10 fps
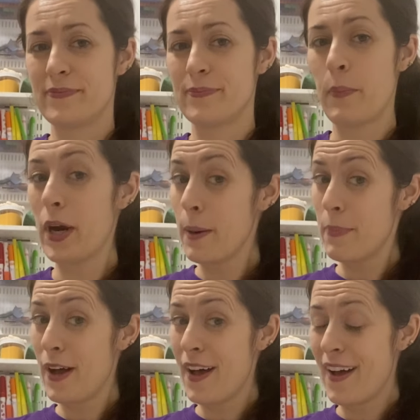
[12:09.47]

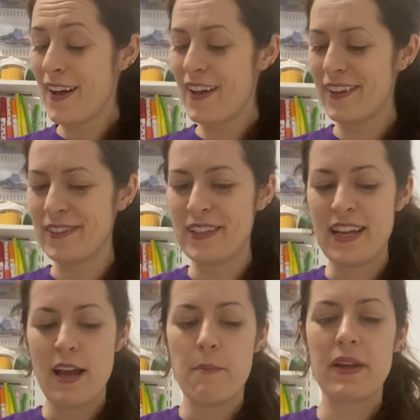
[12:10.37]
purple.
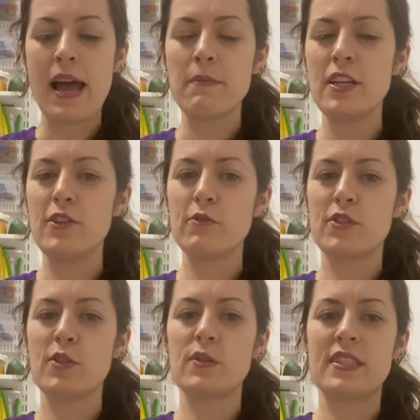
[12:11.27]
But I'm gonna do
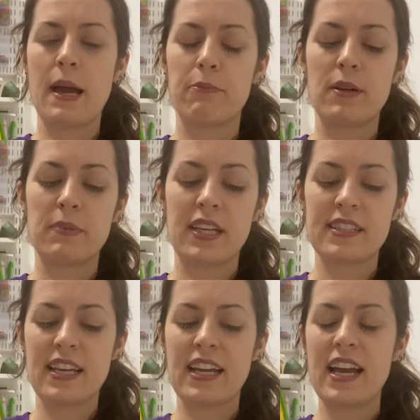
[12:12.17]
2 separate
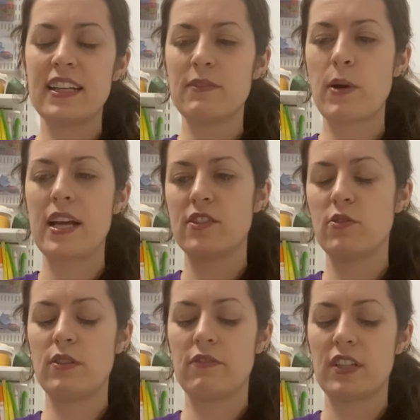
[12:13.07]
because I kind of want
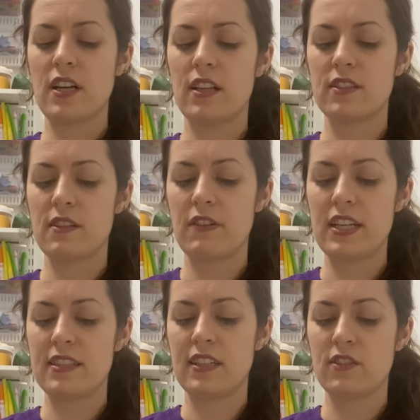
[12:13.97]
2 different colors of
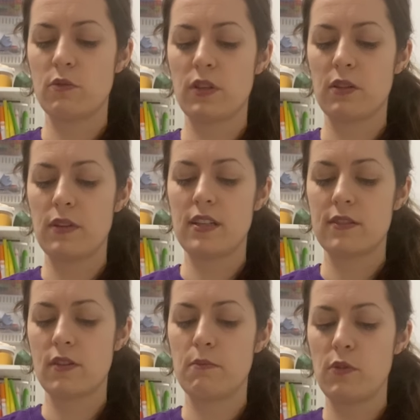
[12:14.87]
icing to work with.
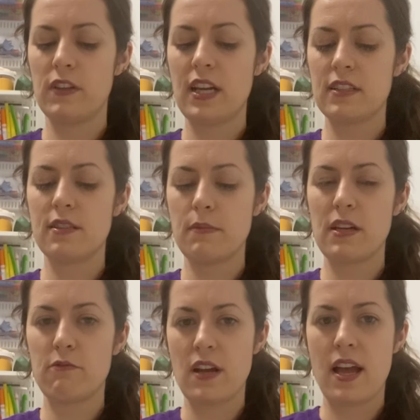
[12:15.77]
So I'm moving on to
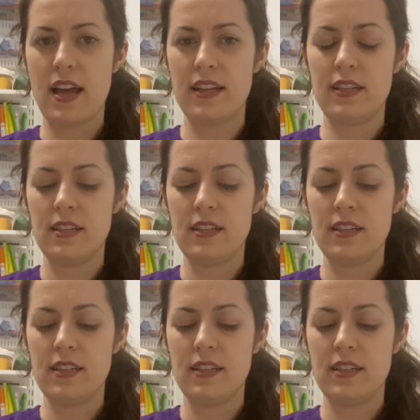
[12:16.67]
my red,